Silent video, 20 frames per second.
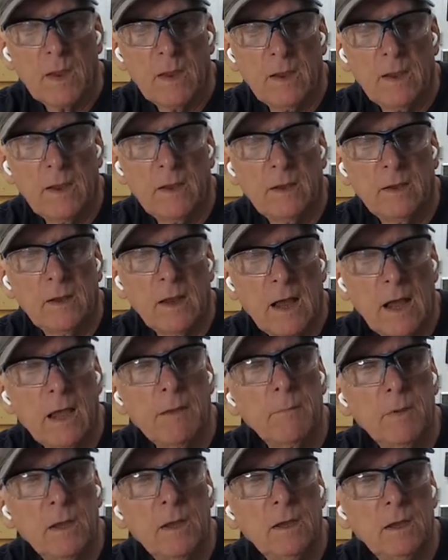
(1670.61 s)
And
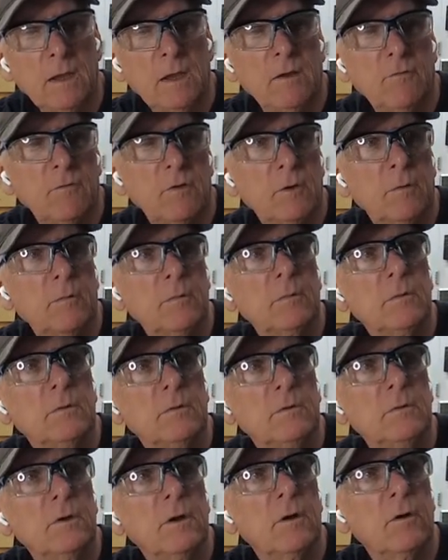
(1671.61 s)
I may even,
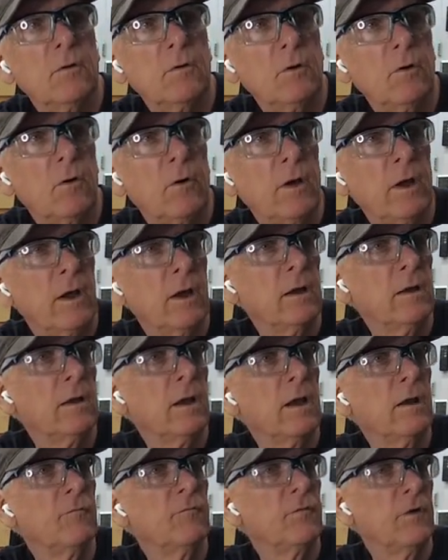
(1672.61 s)
go
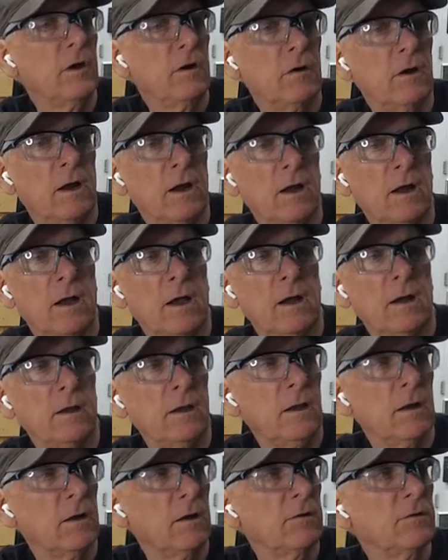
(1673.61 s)
ahead and figure out how
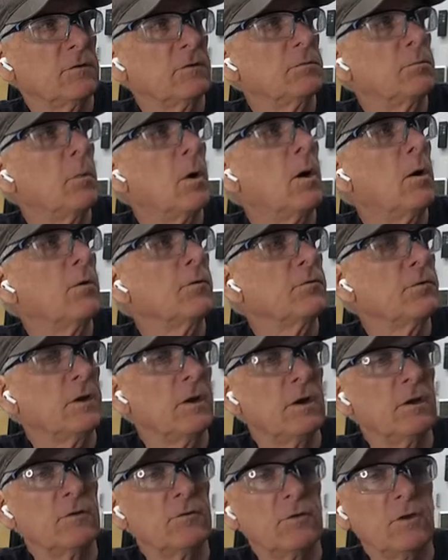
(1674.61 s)
to get a small
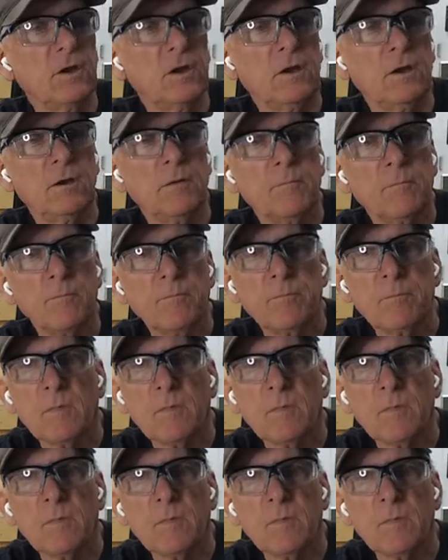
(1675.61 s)
CNC,